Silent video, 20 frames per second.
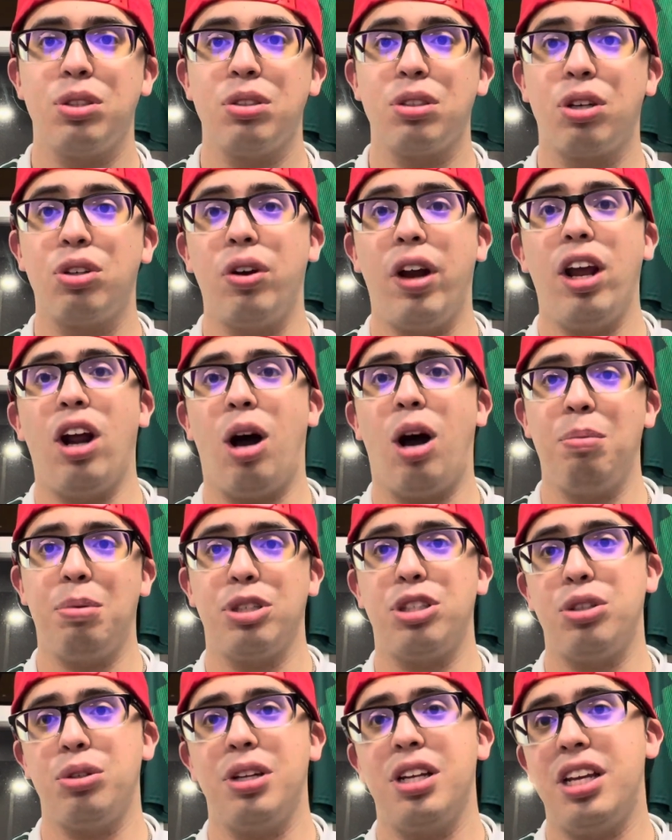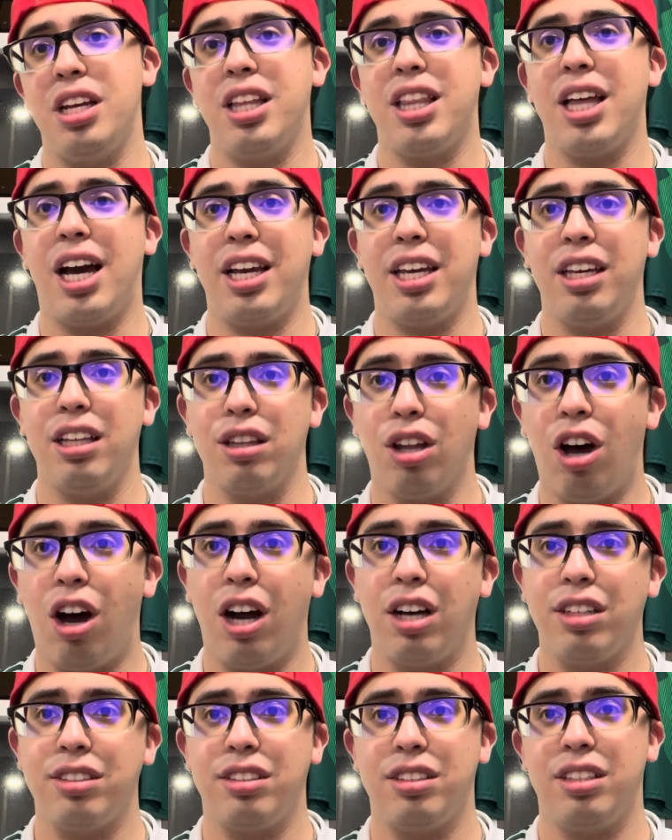is a great opportunity that he
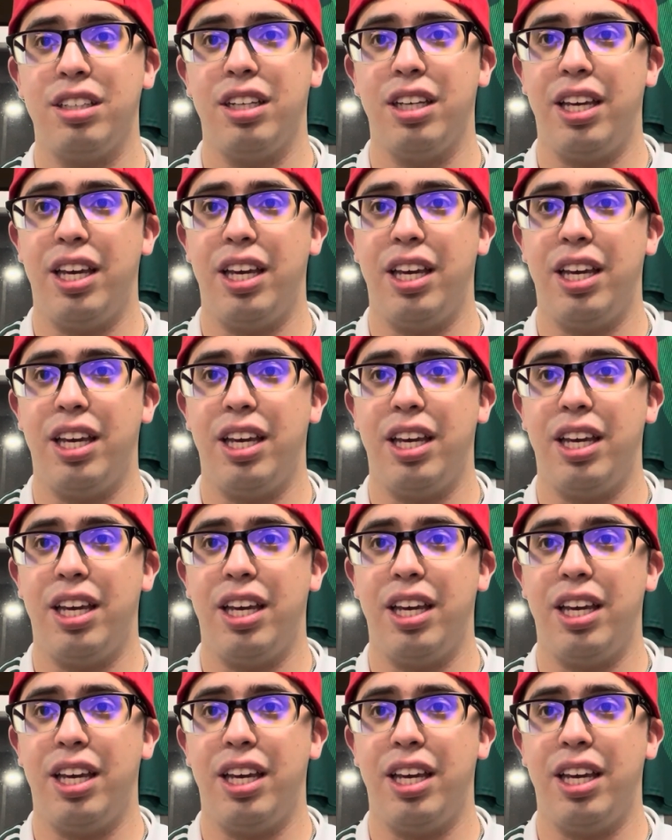lost,